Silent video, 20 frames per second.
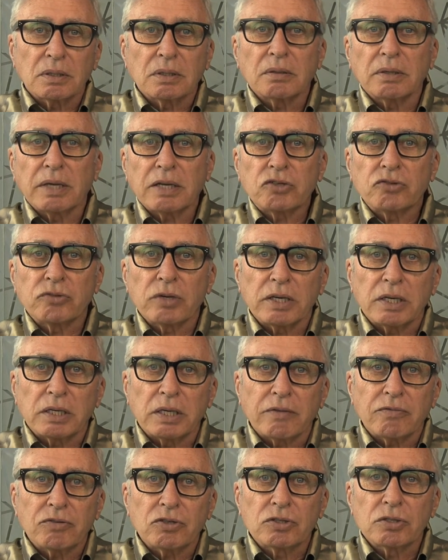naturally
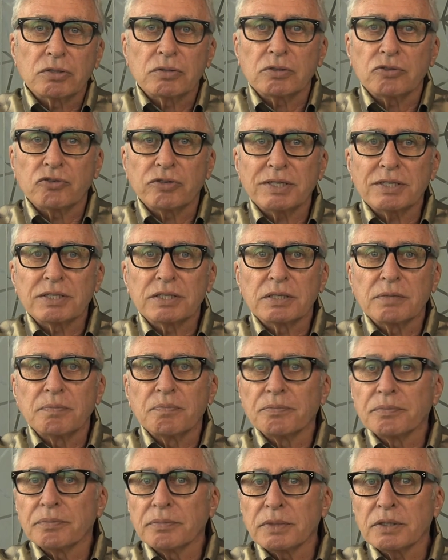enough, to address
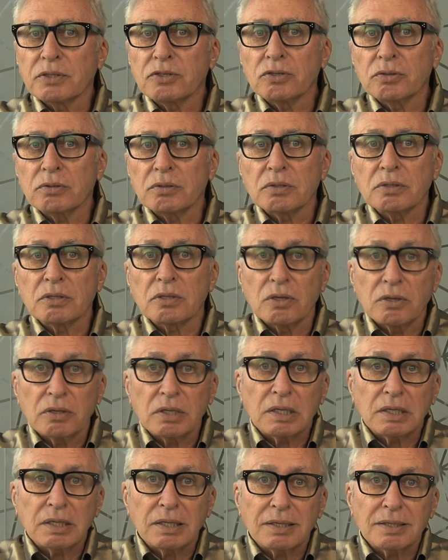the student's
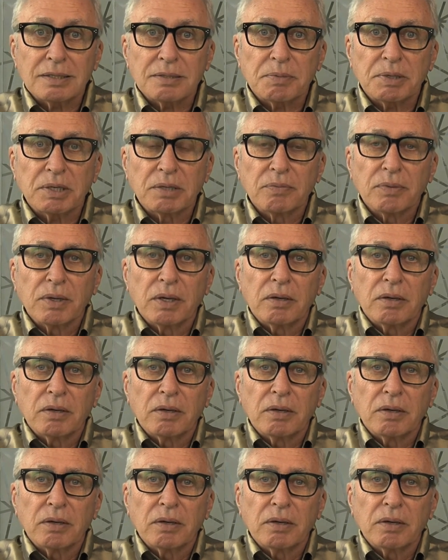learning needs, but